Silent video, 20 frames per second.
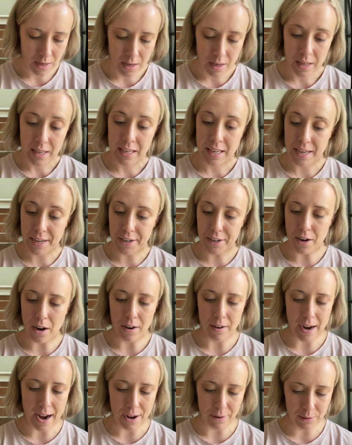Here
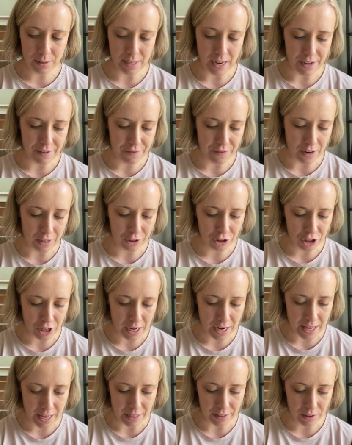our outside
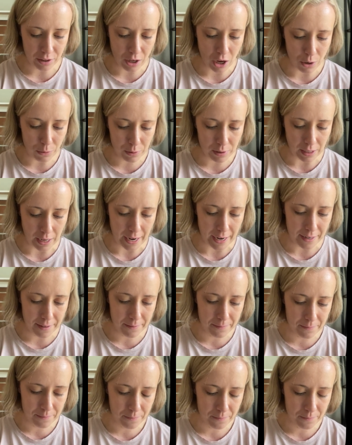function is cosine,